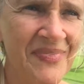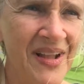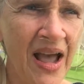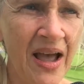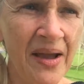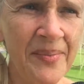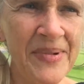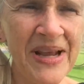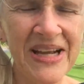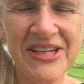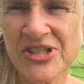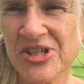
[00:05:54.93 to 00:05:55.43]

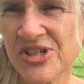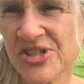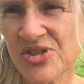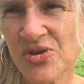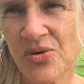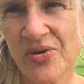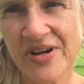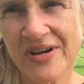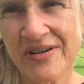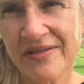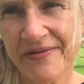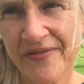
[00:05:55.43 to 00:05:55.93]
I'm not just
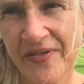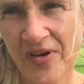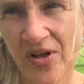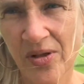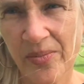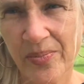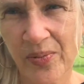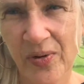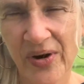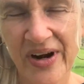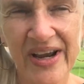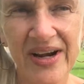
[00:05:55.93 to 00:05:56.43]
going to fall
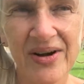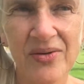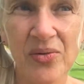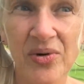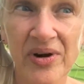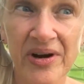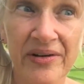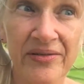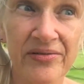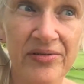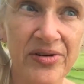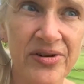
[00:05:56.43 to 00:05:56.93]
prey to
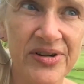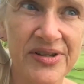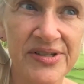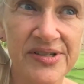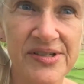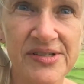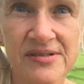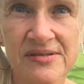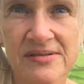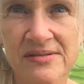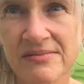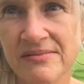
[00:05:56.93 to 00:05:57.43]
whatever it
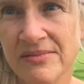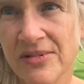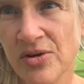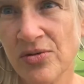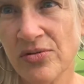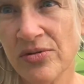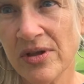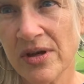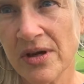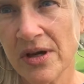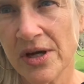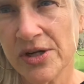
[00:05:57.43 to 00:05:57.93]
is you
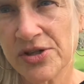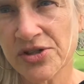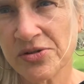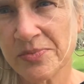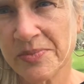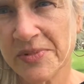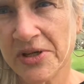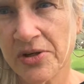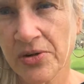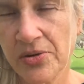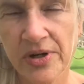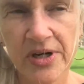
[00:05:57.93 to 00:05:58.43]
think I
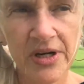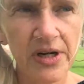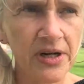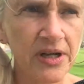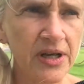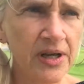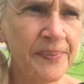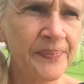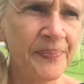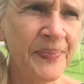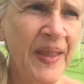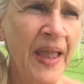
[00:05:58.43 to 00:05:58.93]
should be doing
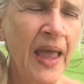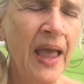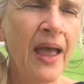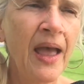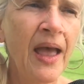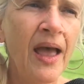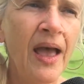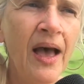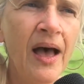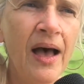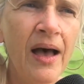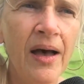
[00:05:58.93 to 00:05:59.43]
today.
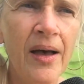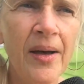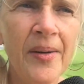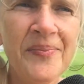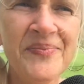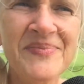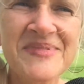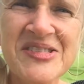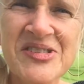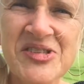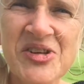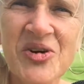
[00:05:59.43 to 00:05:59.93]

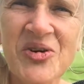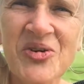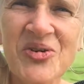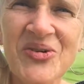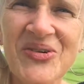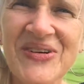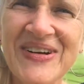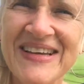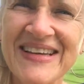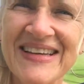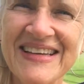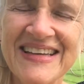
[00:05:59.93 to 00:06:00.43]

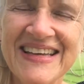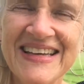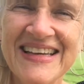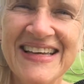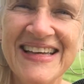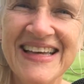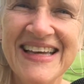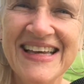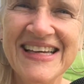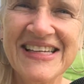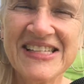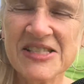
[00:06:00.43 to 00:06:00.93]
So
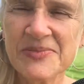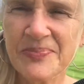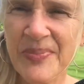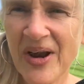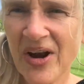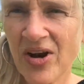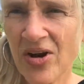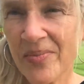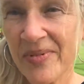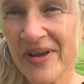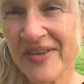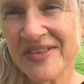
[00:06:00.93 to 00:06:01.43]

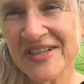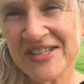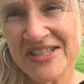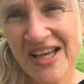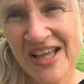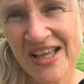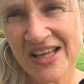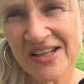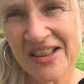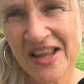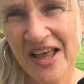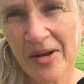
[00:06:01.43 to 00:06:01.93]
experiment, the
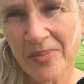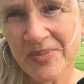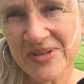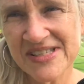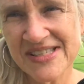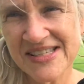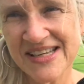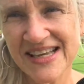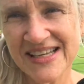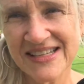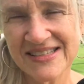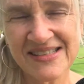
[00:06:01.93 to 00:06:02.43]
Dalai Lama
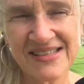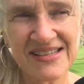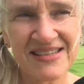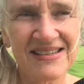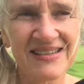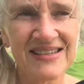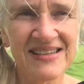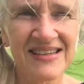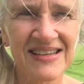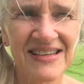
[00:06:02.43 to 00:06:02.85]
says.